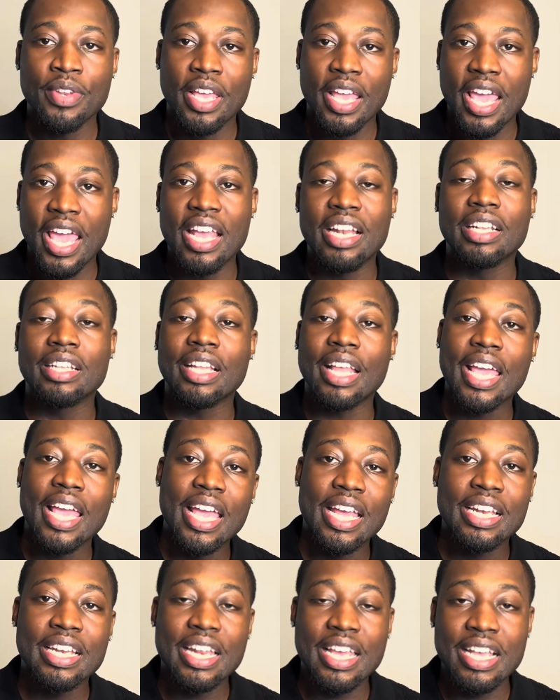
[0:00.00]
and
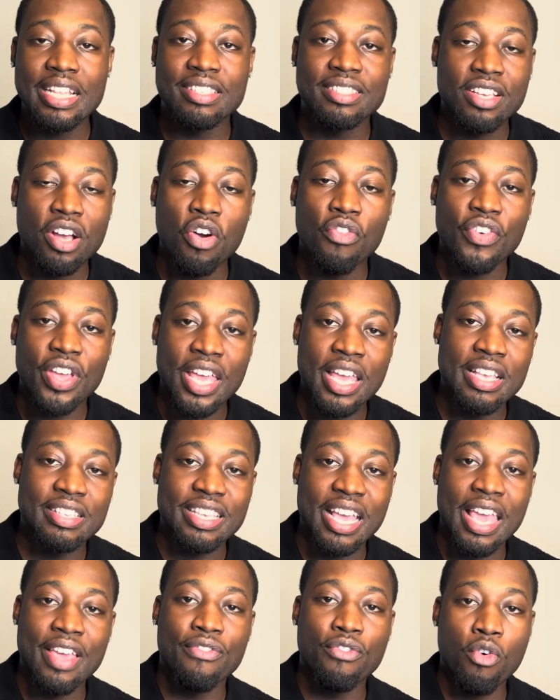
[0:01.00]
land itself is
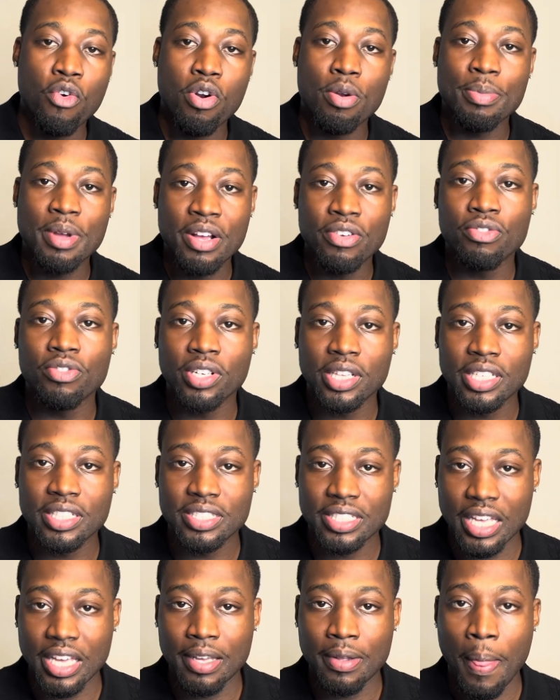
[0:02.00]
a form of real
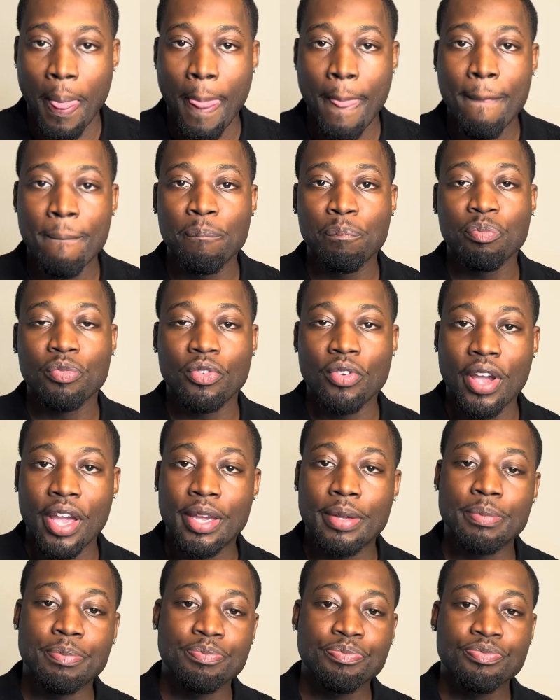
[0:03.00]
estate,
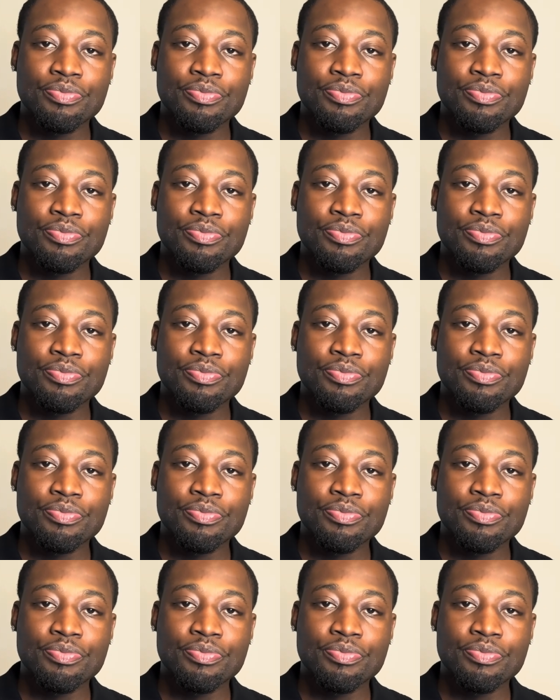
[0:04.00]
right?